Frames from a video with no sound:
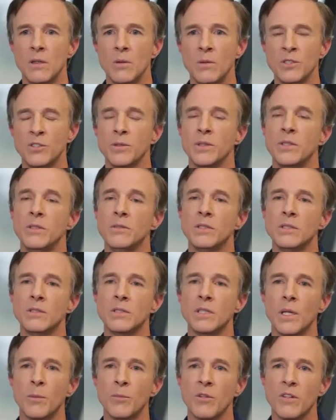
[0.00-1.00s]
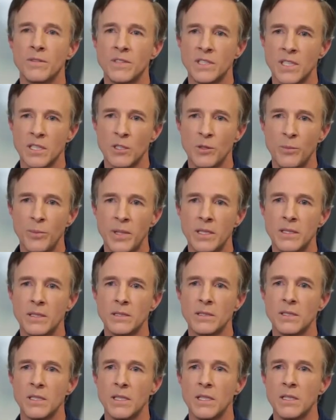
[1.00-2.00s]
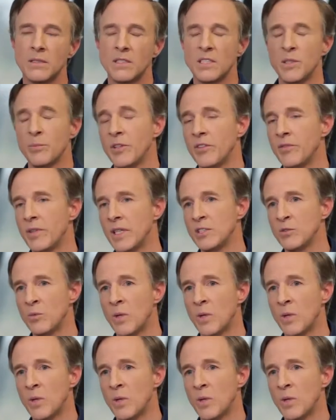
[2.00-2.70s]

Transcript: which reduces the number of signal pins and simplifies